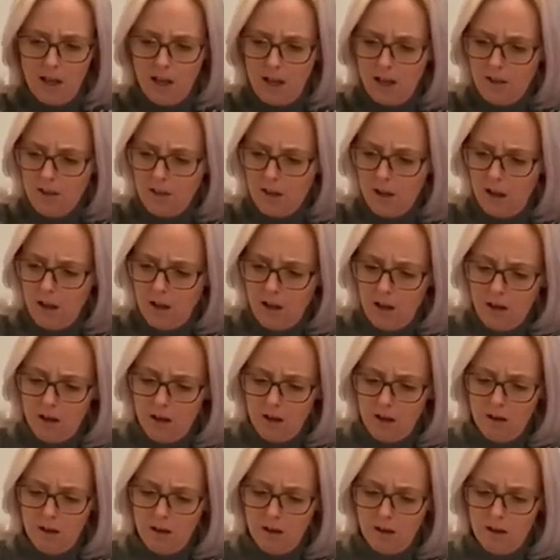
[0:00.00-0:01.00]

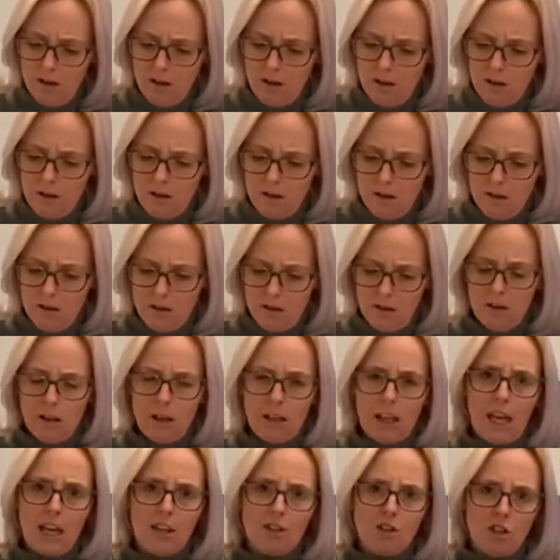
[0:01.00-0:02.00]
the
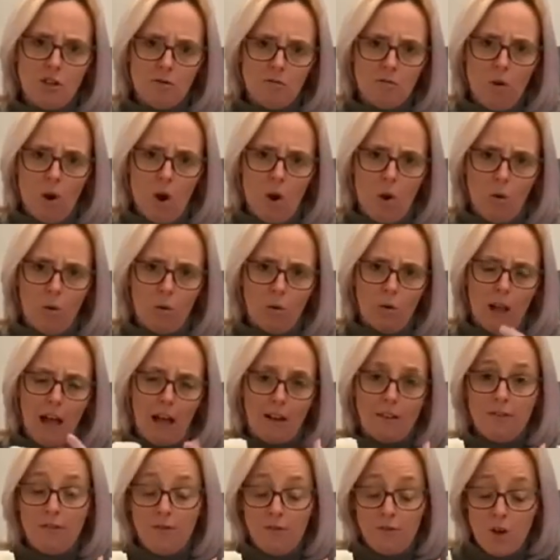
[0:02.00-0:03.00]
kitchen roll,
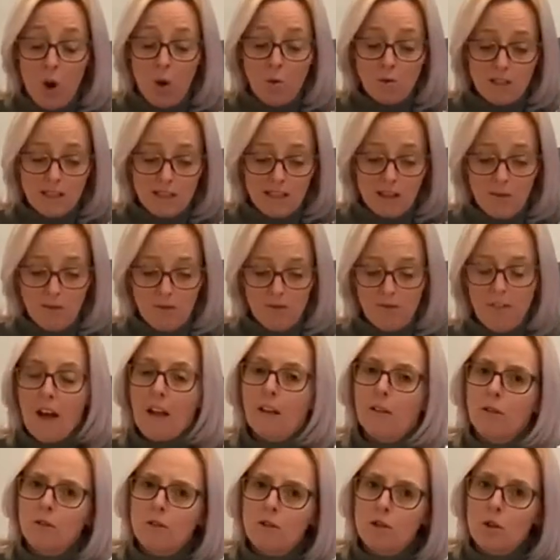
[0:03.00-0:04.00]
and notice it
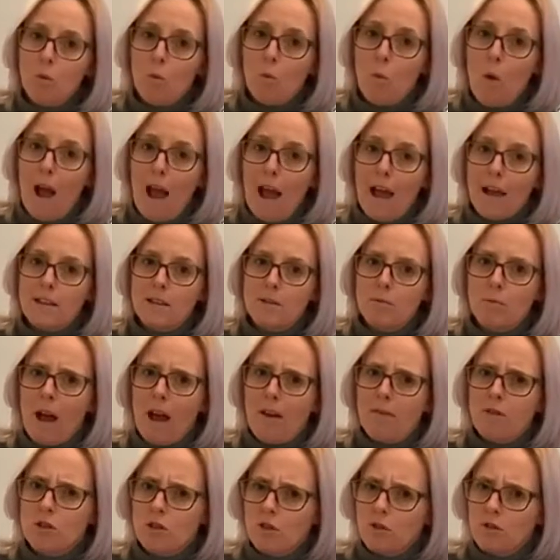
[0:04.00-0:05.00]
felt wet,
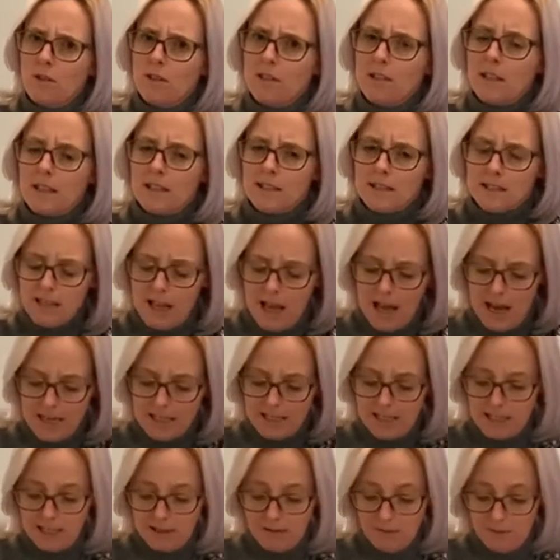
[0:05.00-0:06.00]
whereas others inside
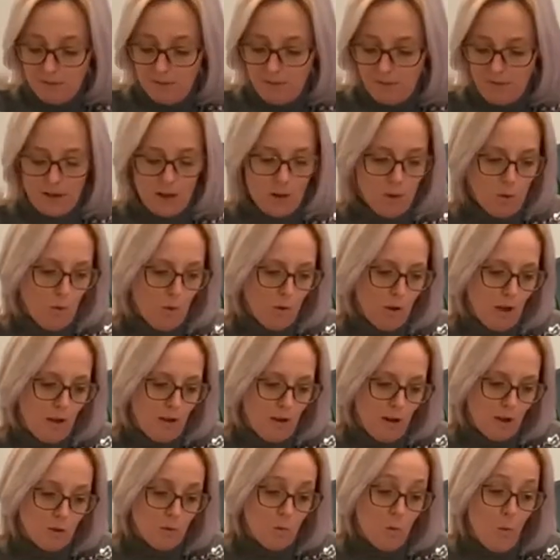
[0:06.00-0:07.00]
didn't feel
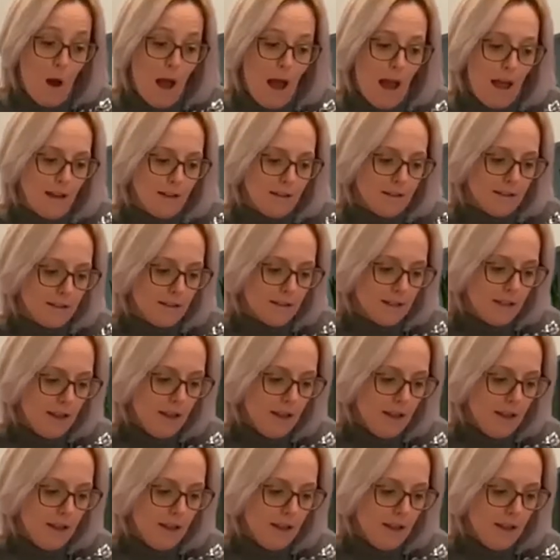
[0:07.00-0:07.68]
as wet.